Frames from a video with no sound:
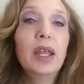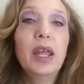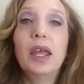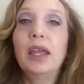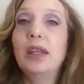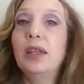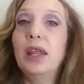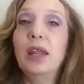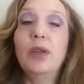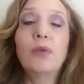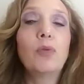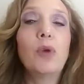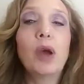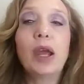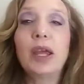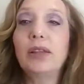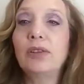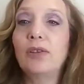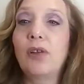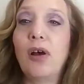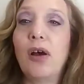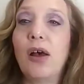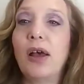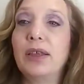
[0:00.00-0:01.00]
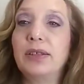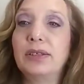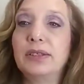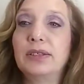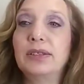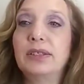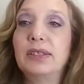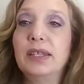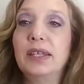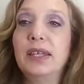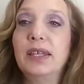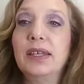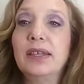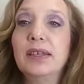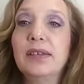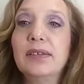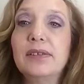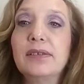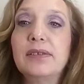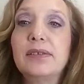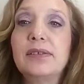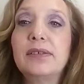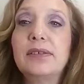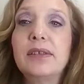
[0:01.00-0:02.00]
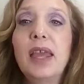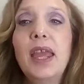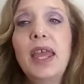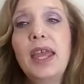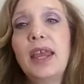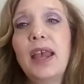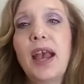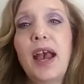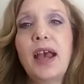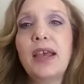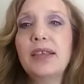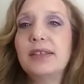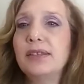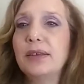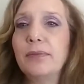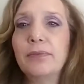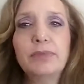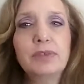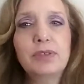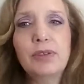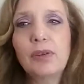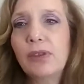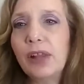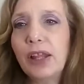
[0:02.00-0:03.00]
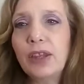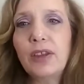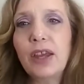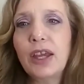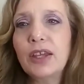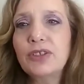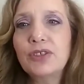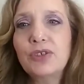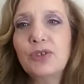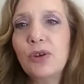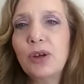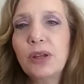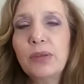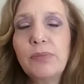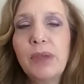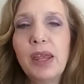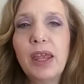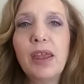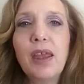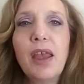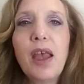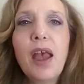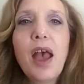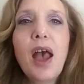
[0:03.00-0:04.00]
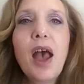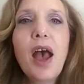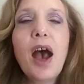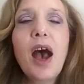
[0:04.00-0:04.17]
And, and weight loss is, hey guys, I'm so glad you guys joined me.